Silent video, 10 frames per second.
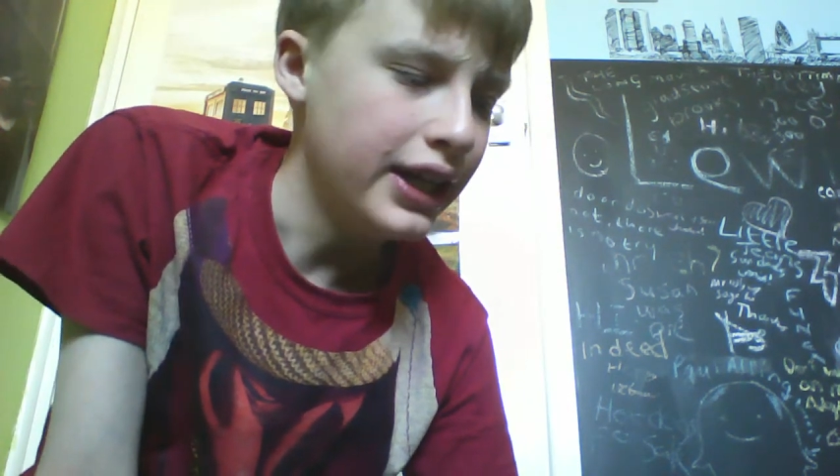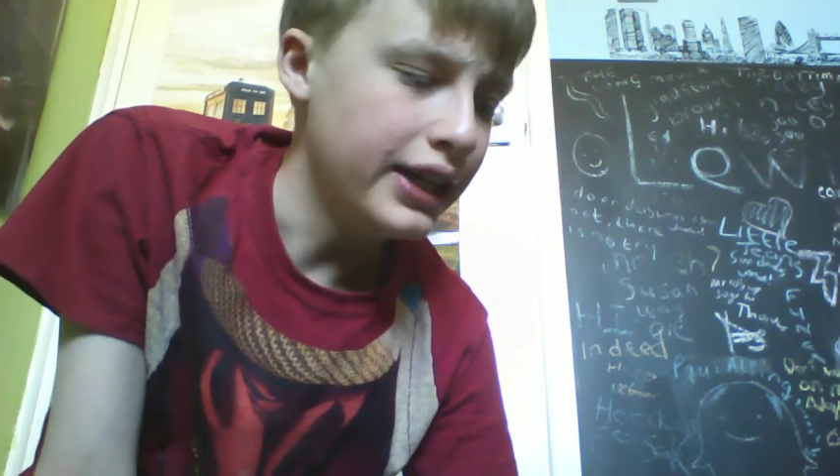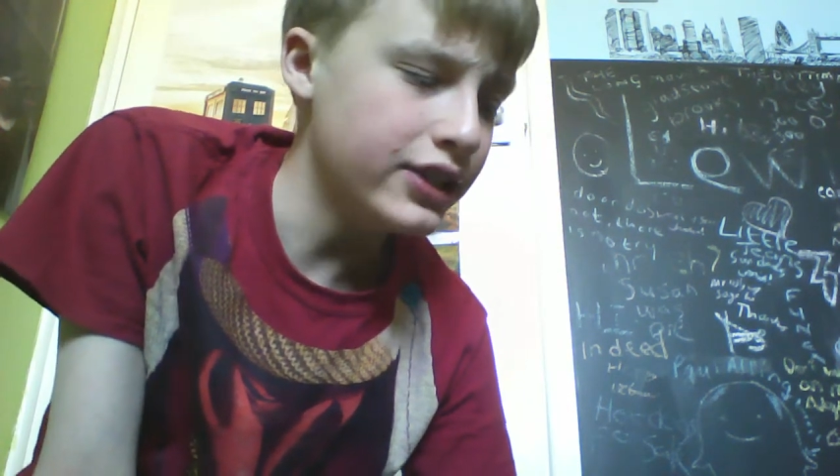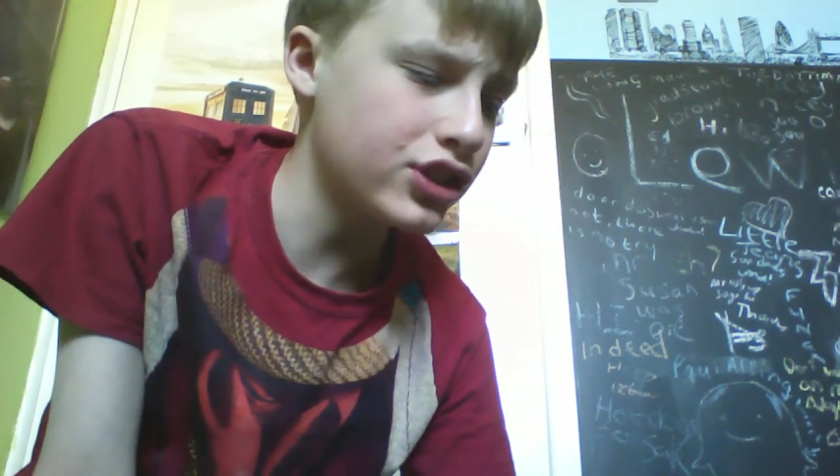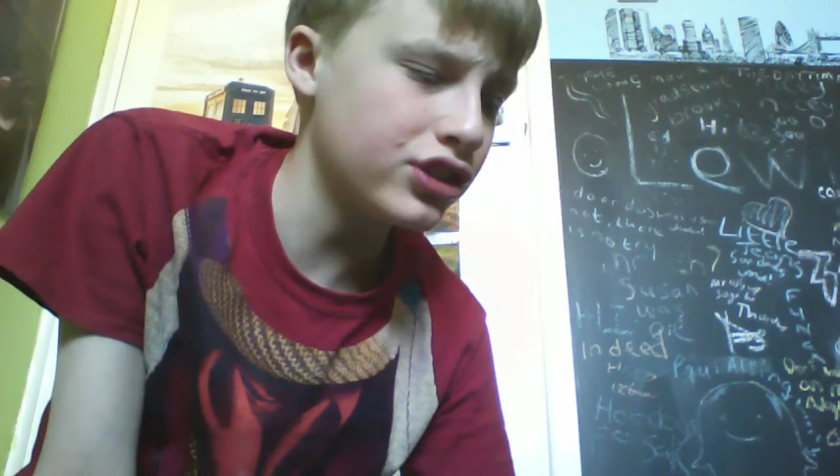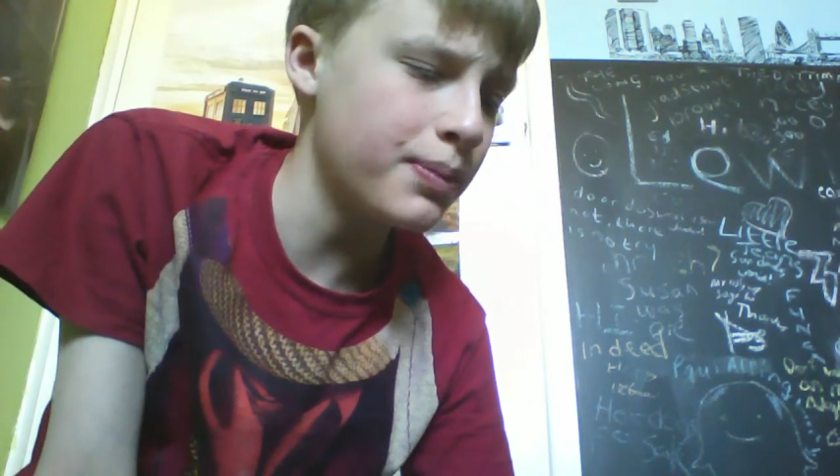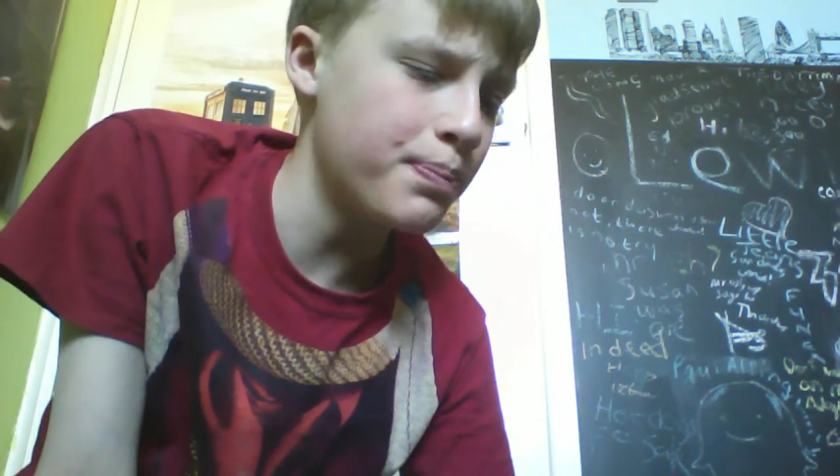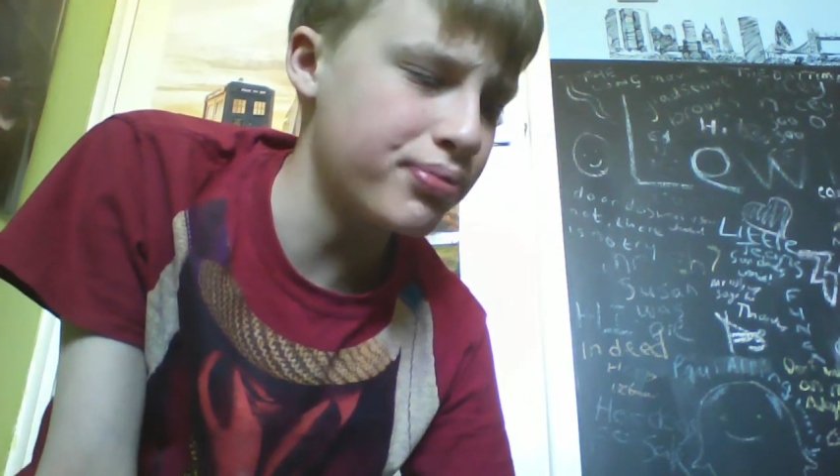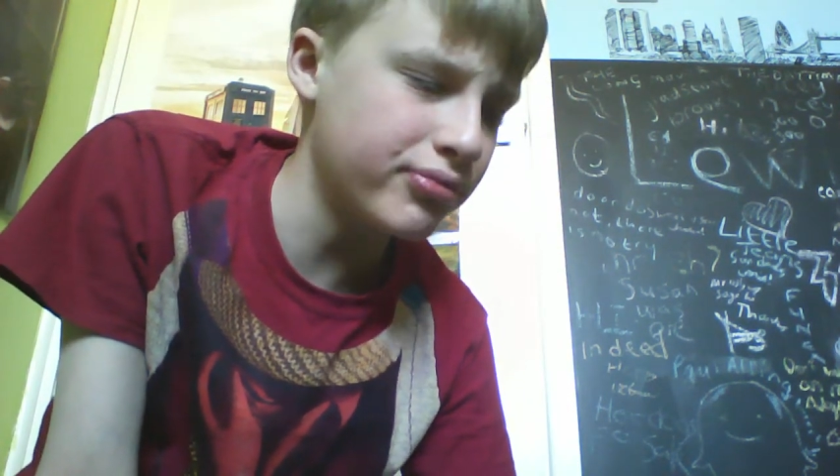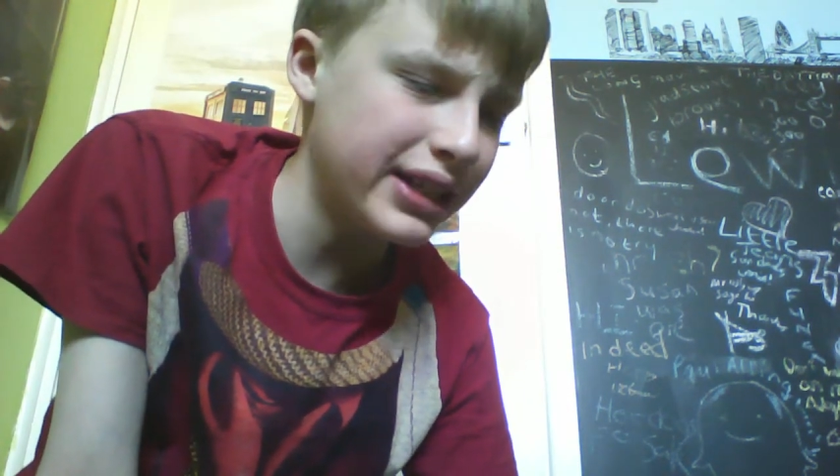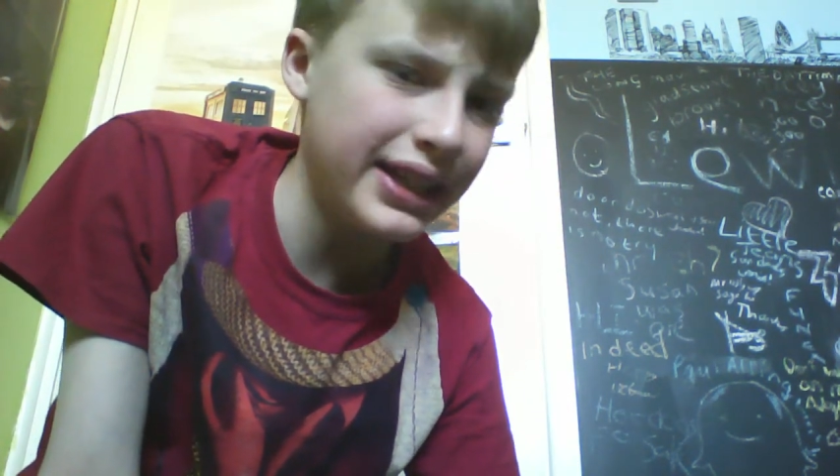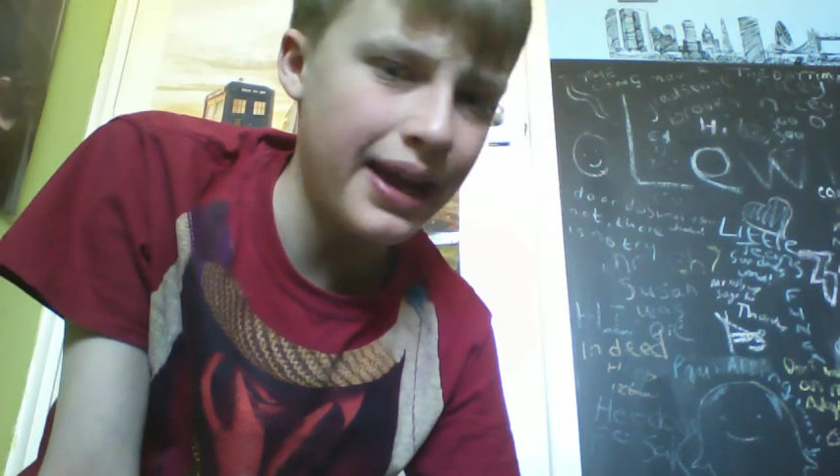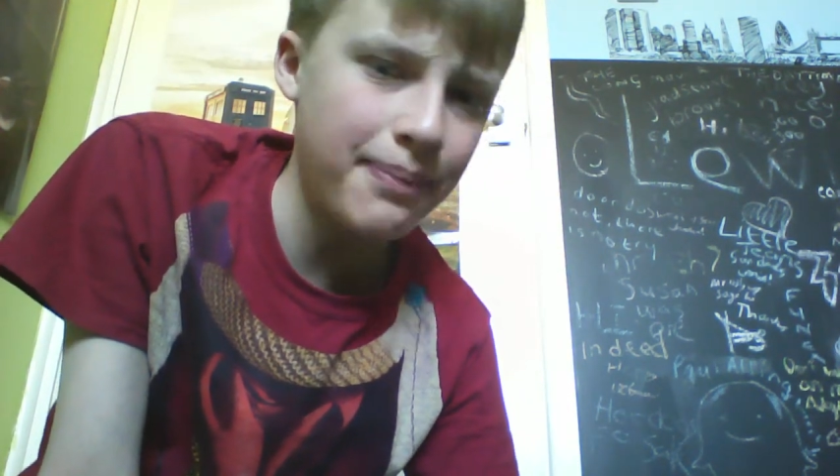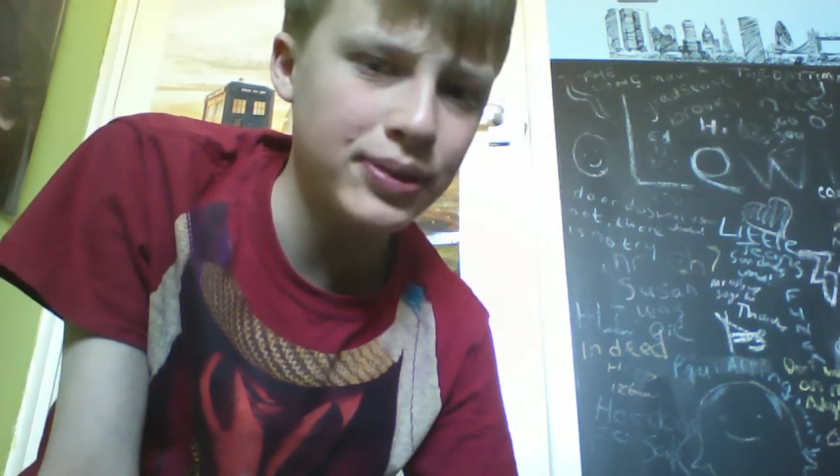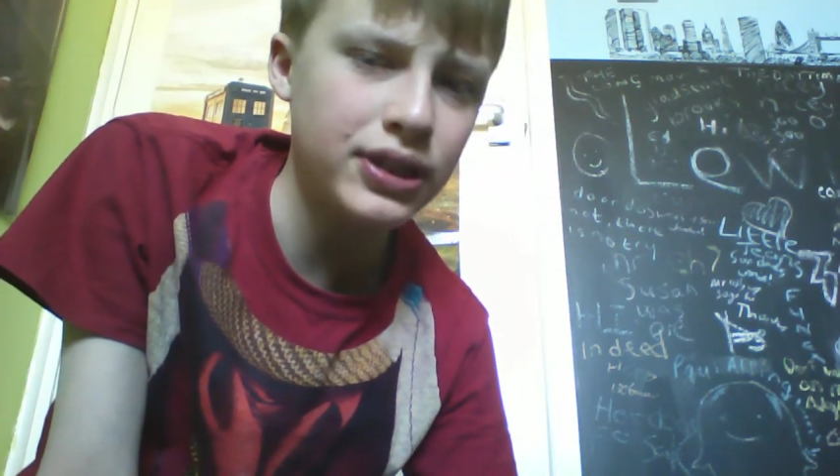It's got some brilliant
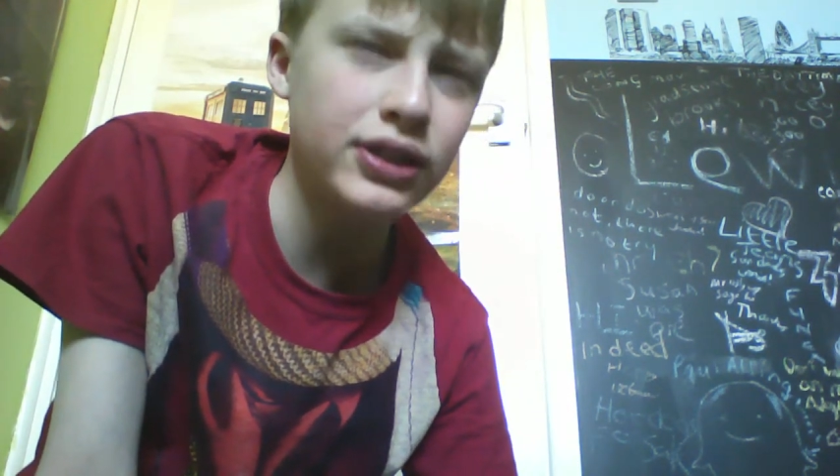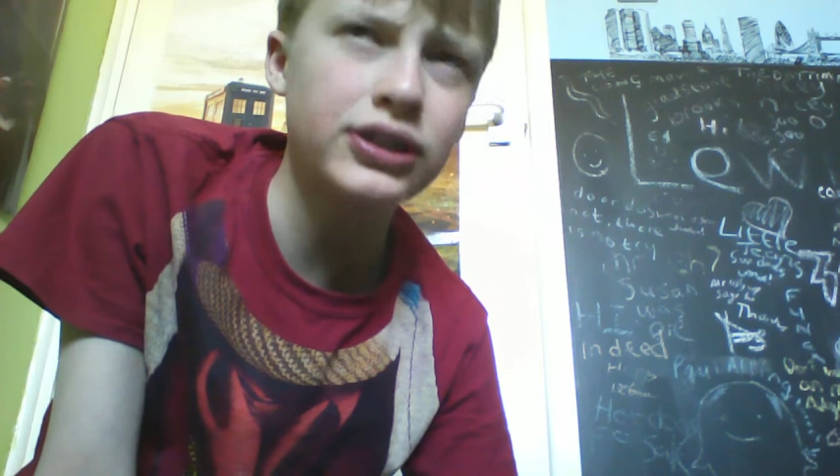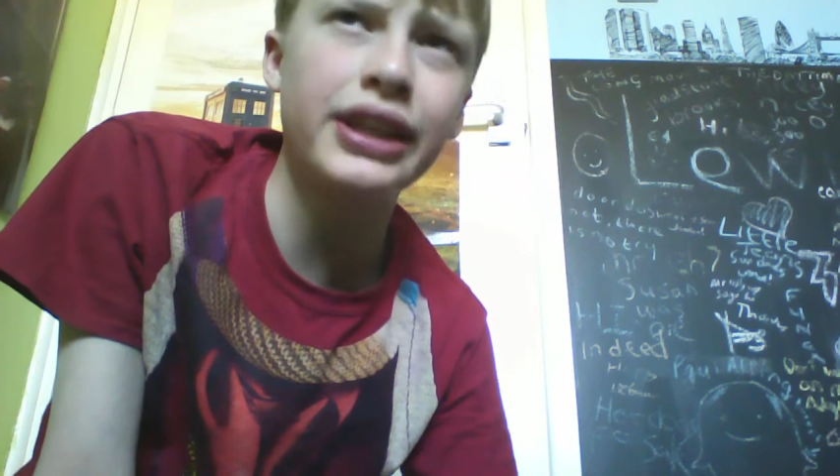episodes.